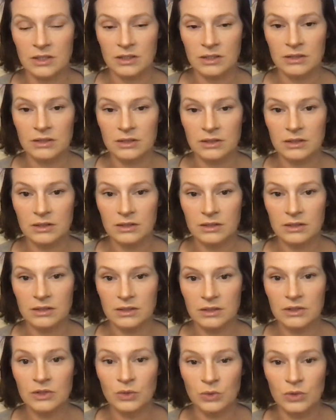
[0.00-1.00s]
a
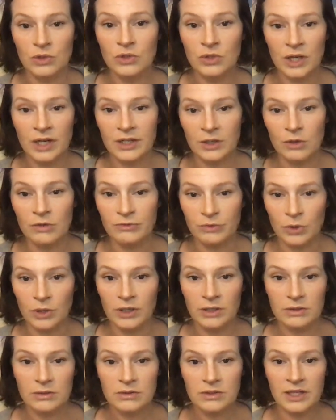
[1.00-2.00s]
you, you got to go for it.